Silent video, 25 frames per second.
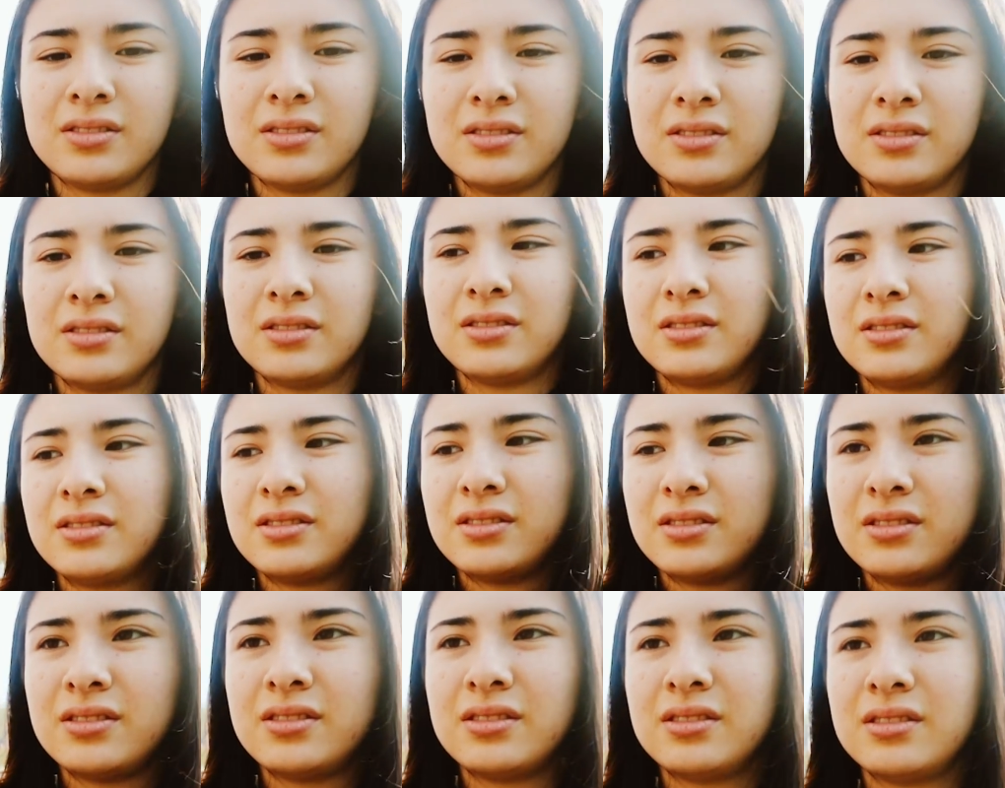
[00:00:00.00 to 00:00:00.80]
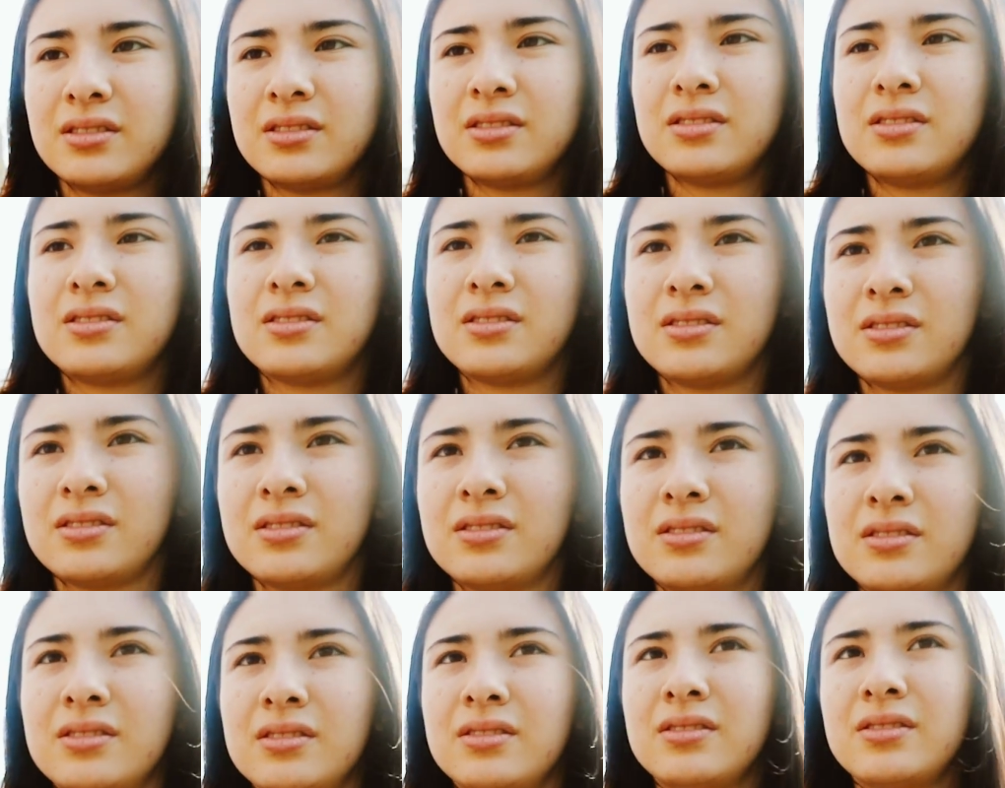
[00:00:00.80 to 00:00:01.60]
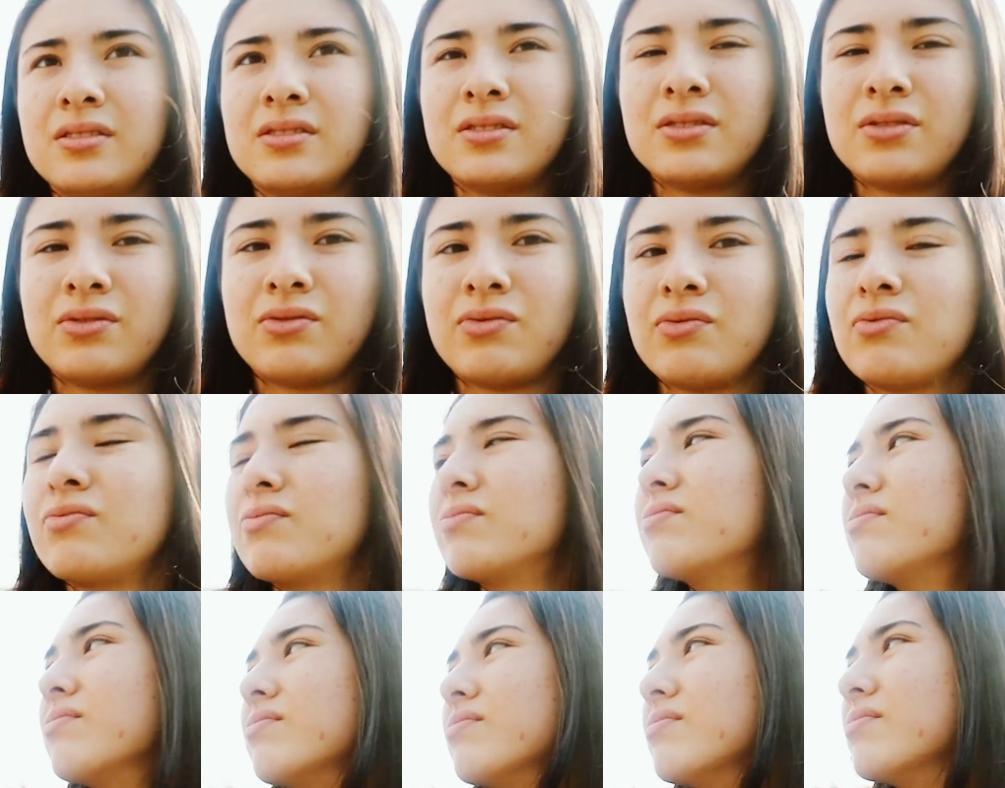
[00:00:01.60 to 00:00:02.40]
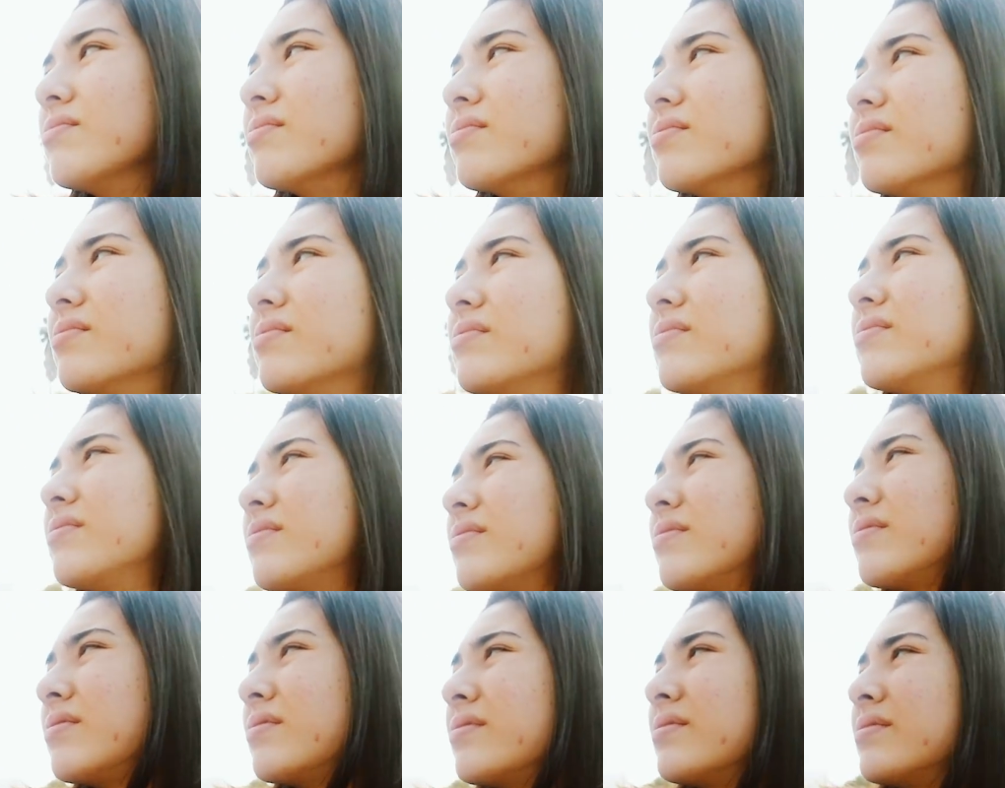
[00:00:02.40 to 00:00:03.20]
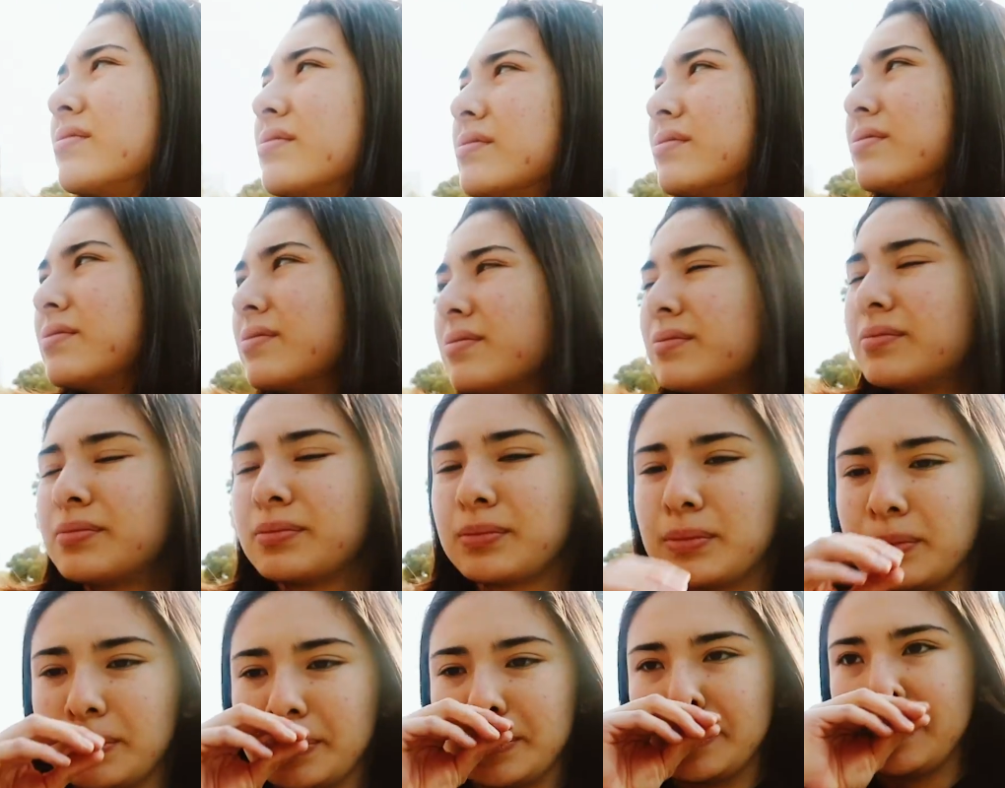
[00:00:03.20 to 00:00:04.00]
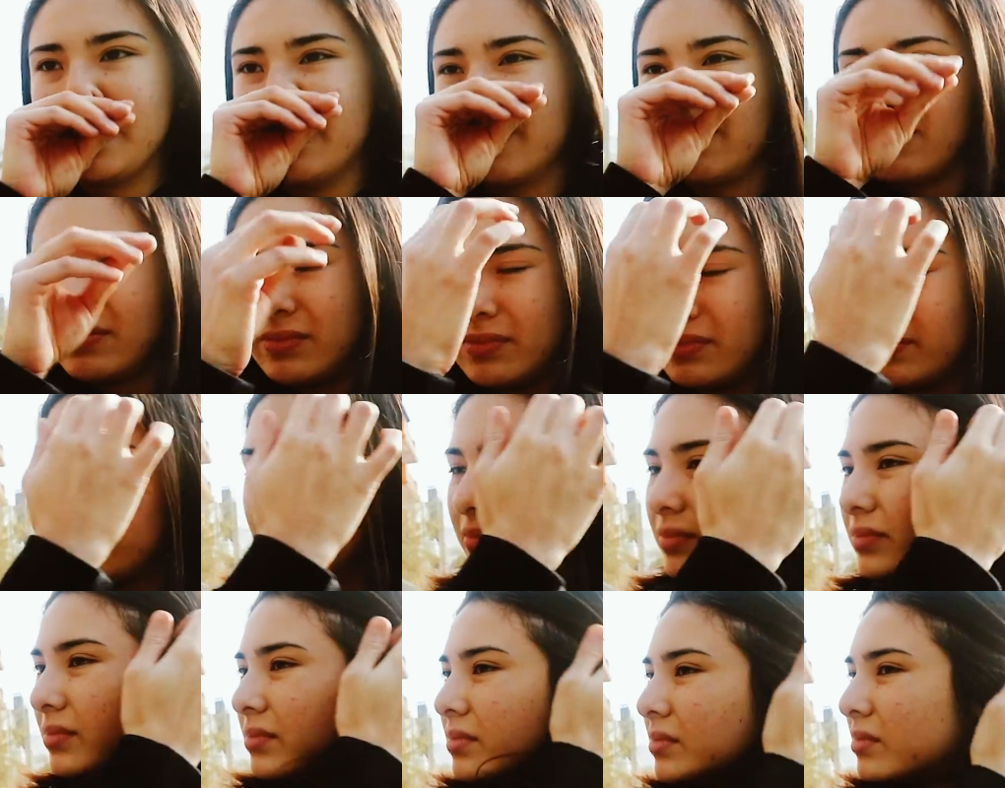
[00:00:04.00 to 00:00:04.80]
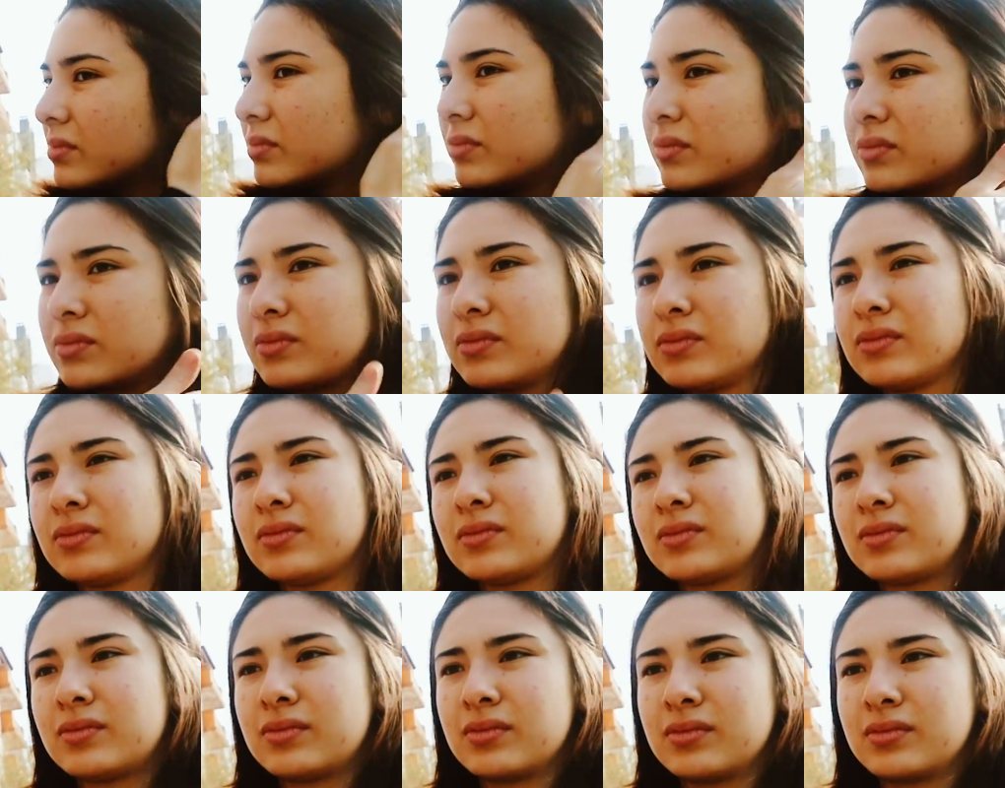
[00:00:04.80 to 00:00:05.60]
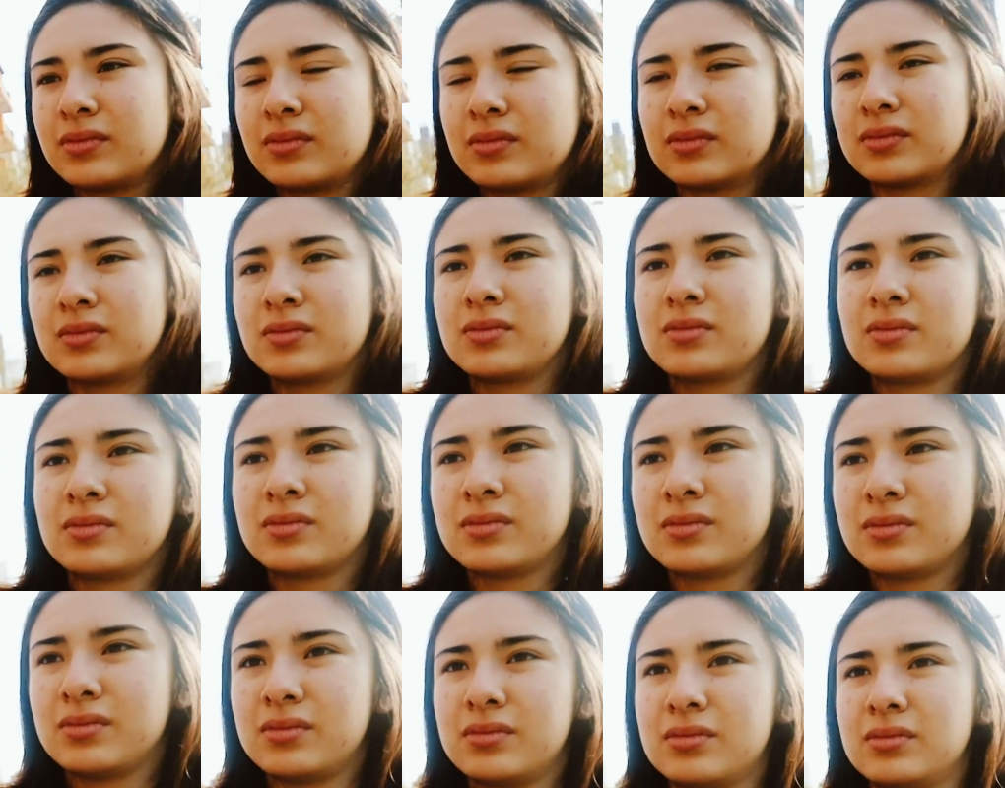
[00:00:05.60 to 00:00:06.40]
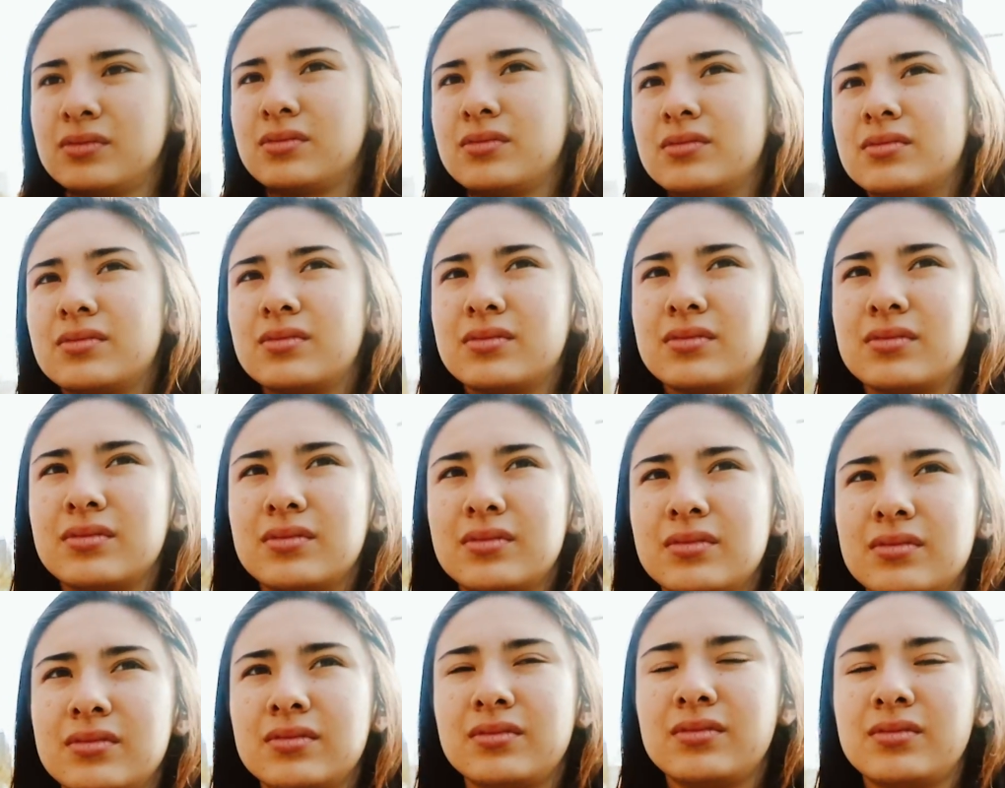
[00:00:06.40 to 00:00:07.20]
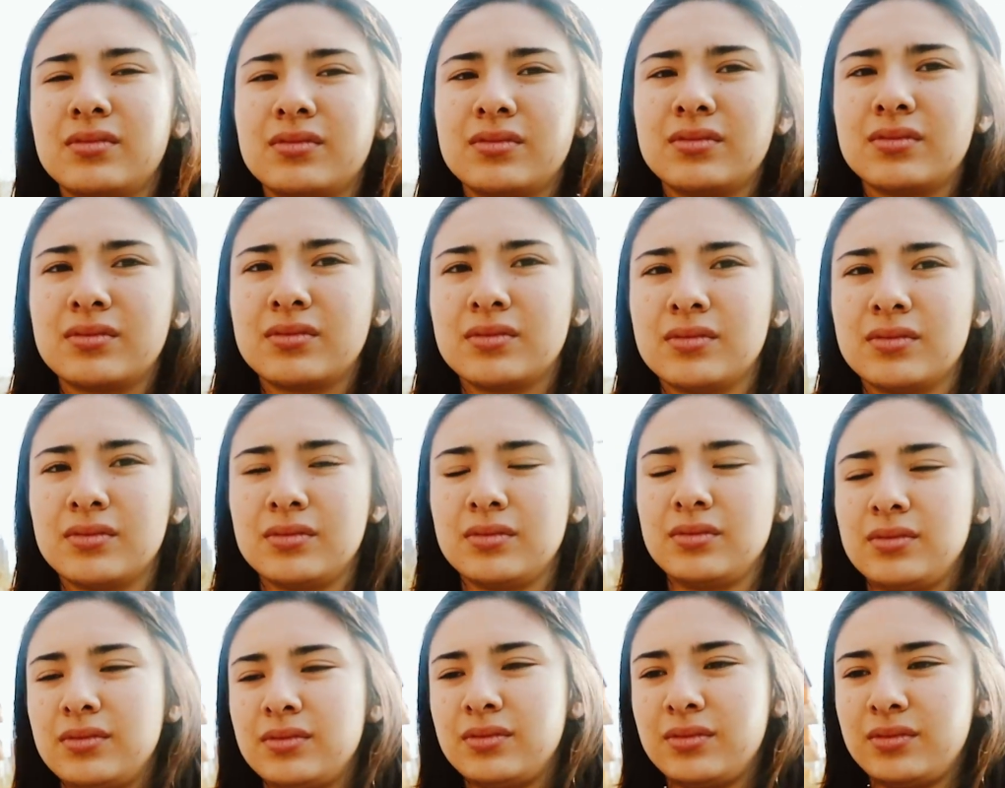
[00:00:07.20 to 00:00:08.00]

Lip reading: The person shown says nothing.